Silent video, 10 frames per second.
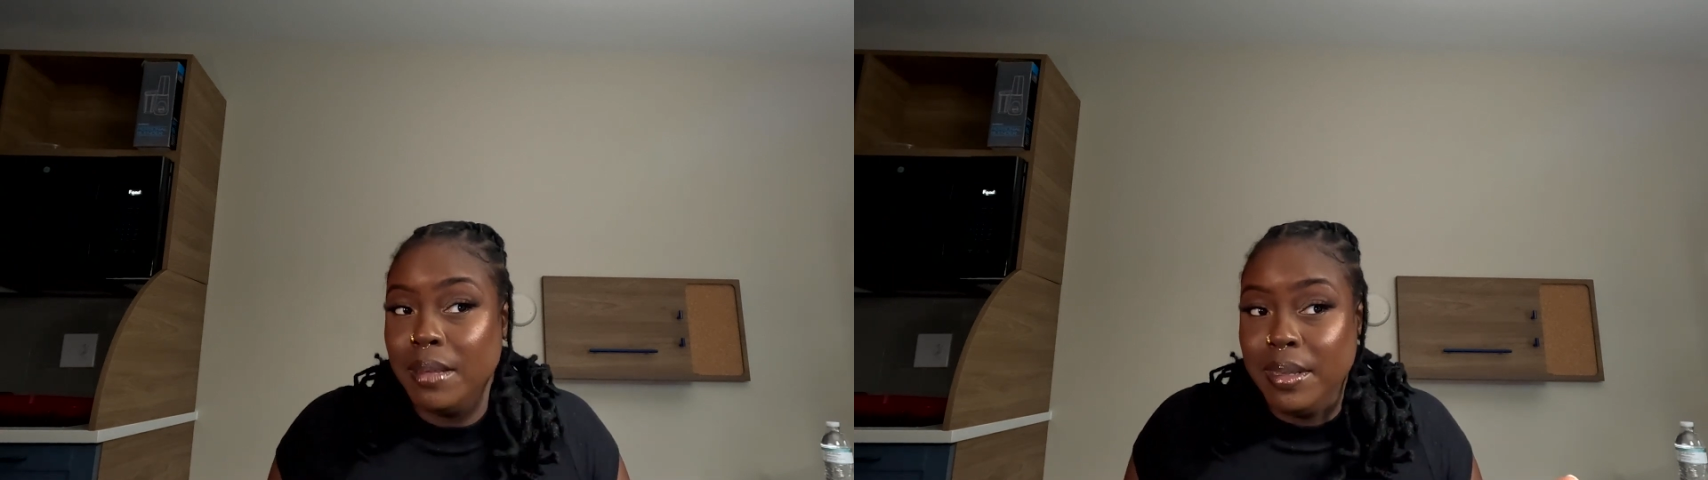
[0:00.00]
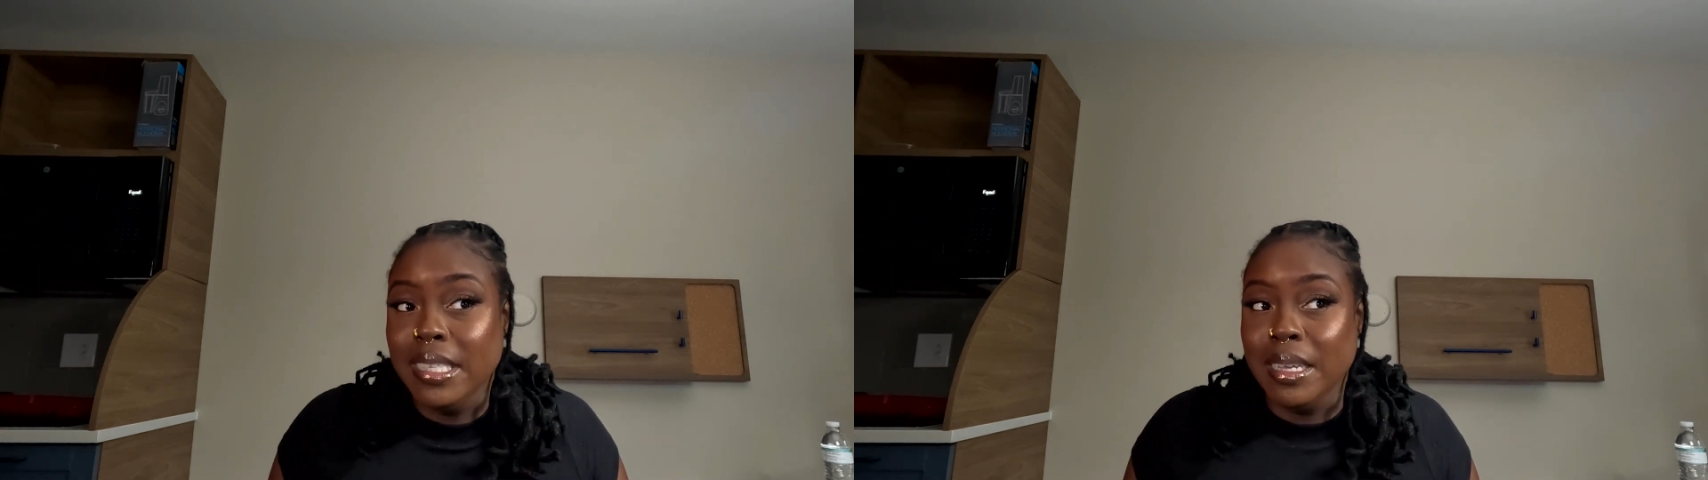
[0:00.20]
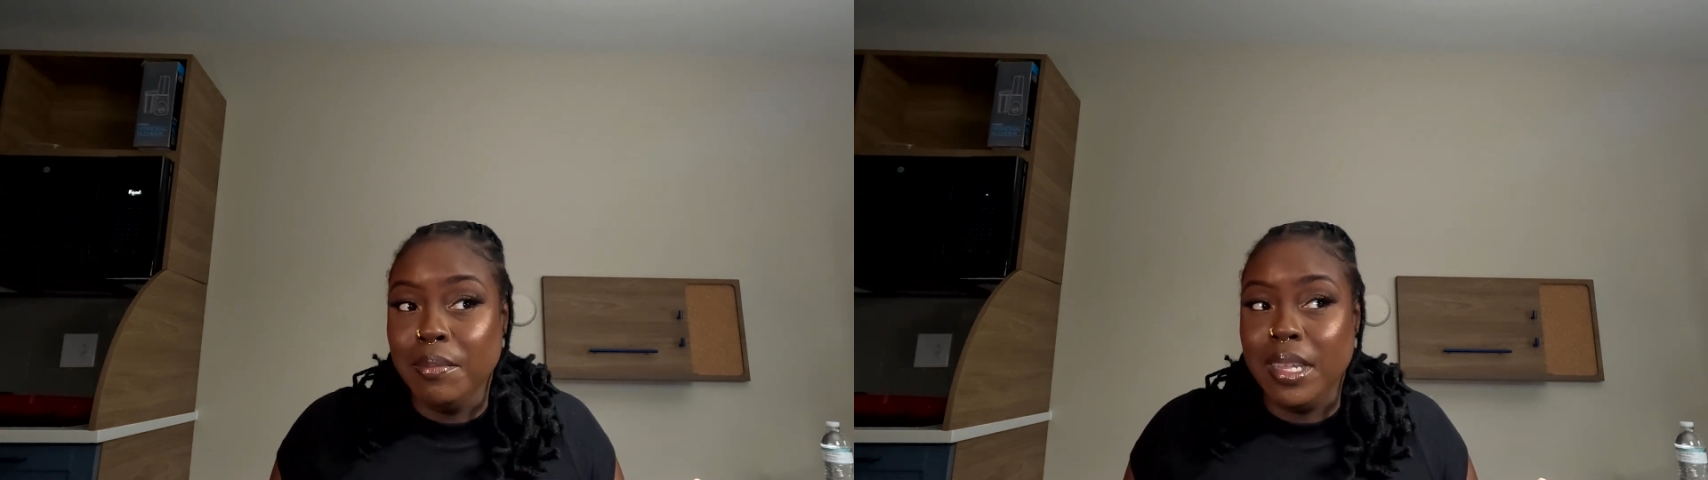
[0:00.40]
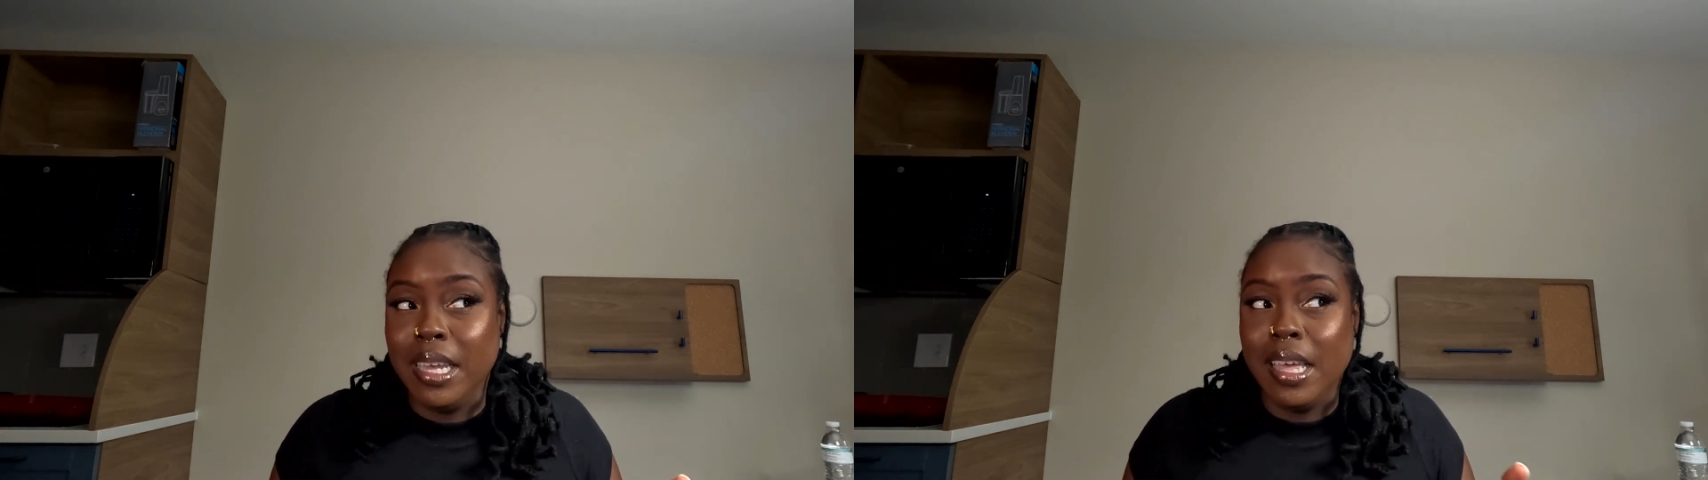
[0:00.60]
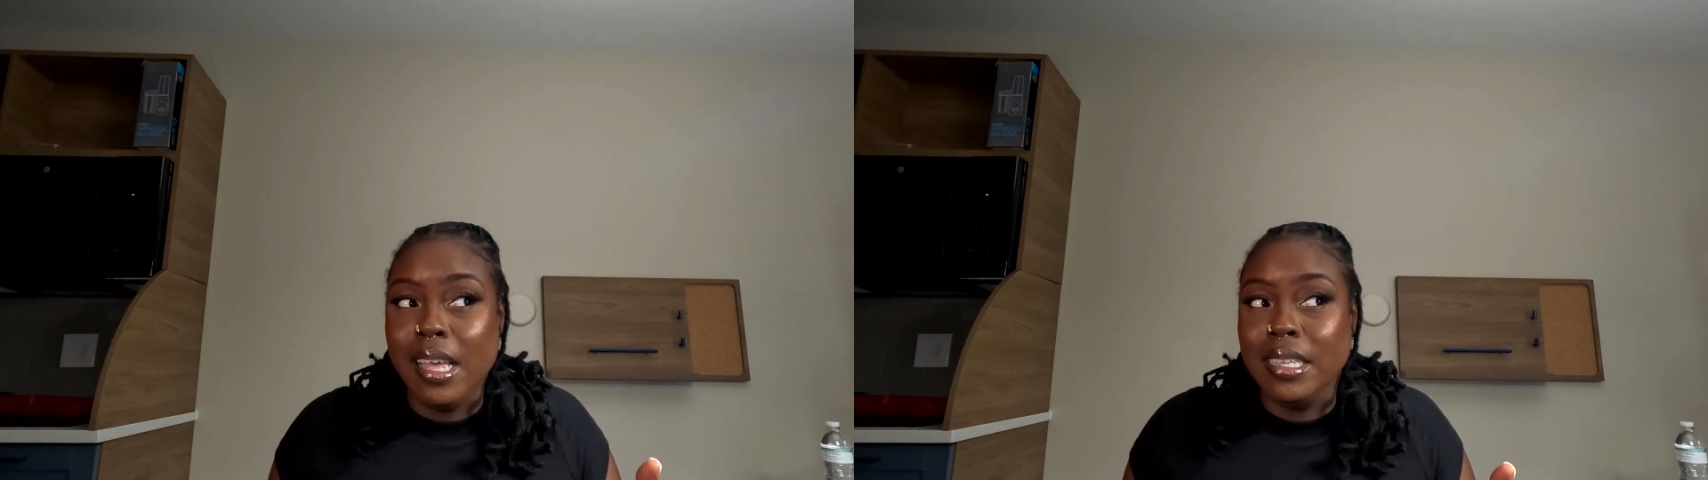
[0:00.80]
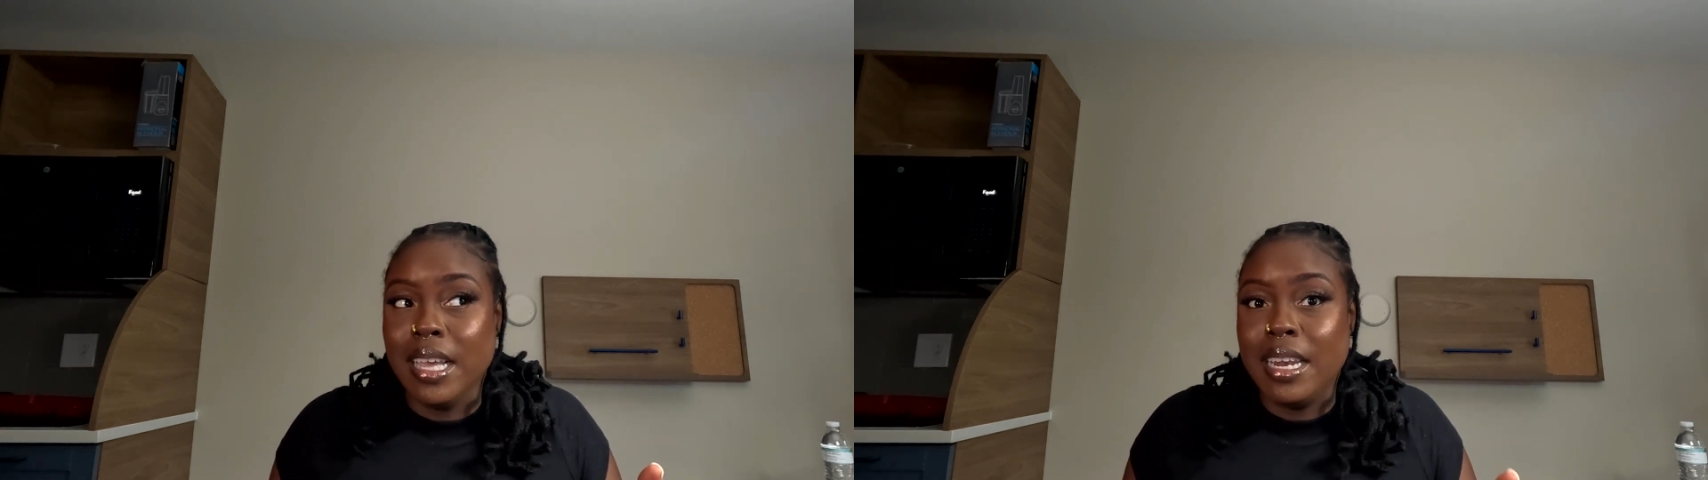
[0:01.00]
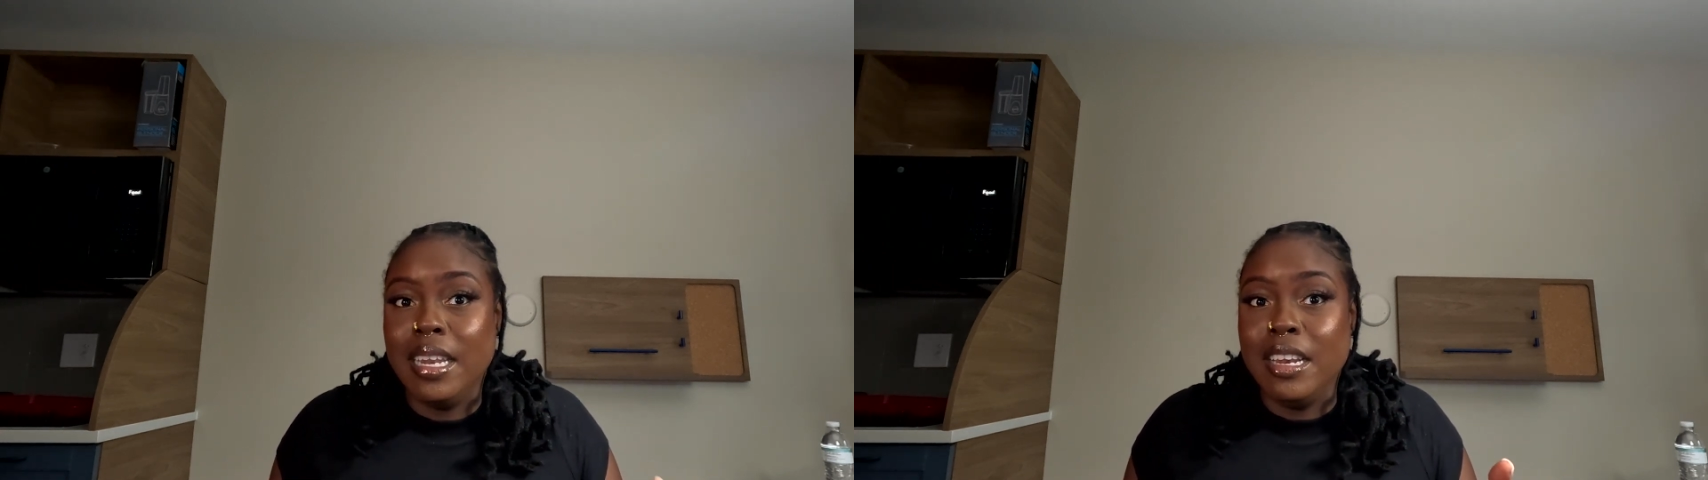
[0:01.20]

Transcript: means something, because I need